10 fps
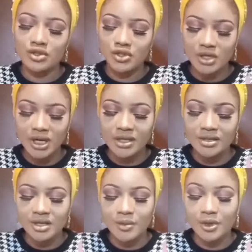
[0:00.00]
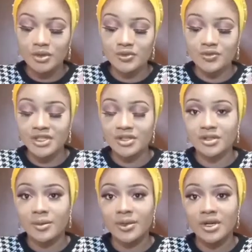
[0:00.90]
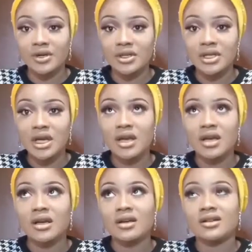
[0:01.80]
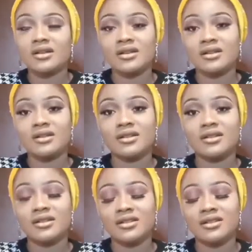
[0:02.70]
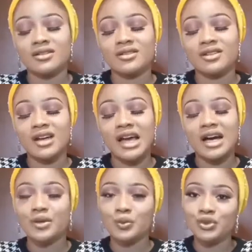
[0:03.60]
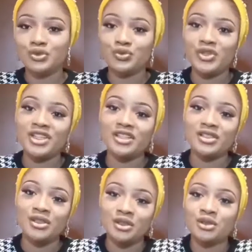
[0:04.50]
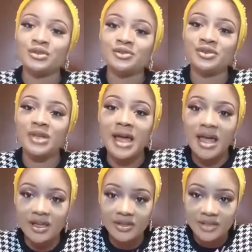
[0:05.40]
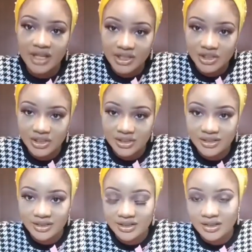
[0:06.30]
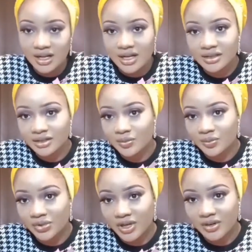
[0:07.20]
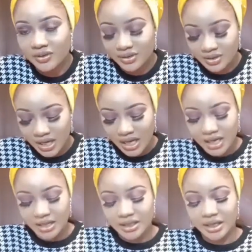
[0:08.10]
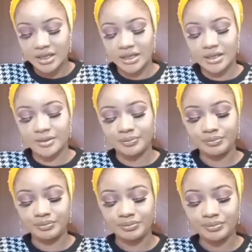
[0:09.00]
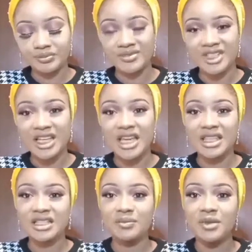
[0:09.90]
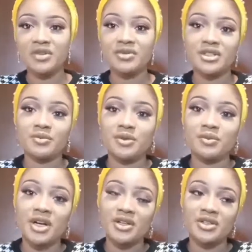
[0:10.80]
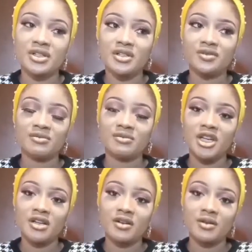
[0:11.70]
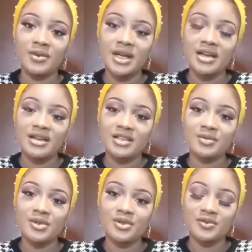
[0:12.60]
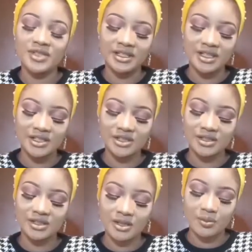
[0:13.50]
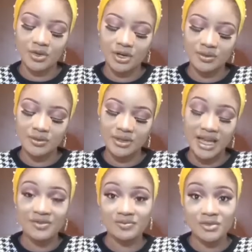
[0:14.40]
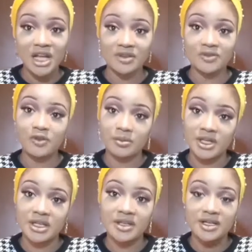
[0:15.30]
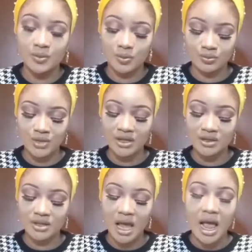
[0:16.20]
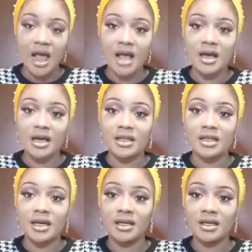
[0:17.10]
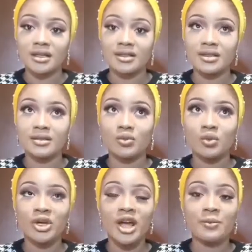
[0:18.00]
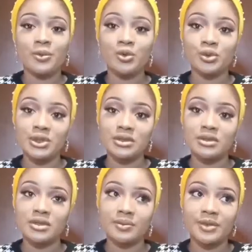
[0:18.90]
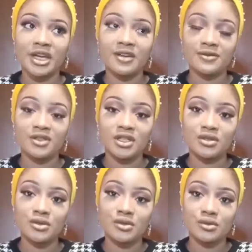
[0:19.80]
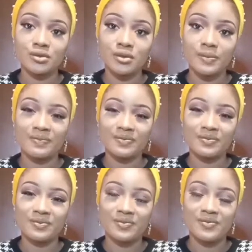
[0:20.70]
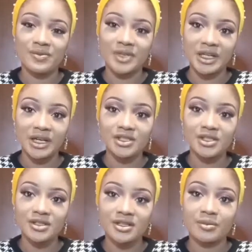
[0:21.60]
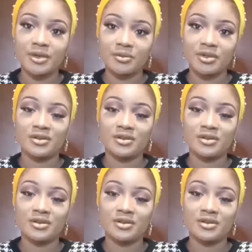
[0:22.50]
change about your physical appearance? I would really love lashes and brows. Like, I think the main reason people actually even make up is because of their lashes and brows. For me, that's like what I put my effort into. My lashes and my